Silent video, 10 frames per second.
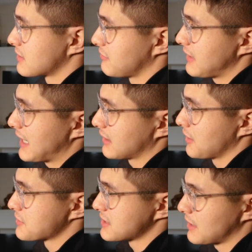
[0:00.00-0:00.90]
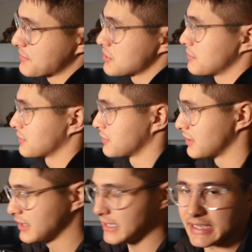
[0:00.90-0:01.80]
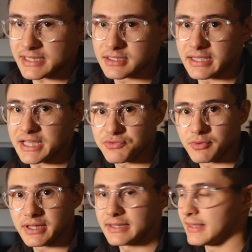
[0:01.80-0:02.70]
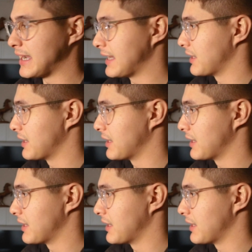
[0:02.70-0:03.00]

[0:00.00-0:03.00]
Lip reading: The flag closes up super easily. It's really light.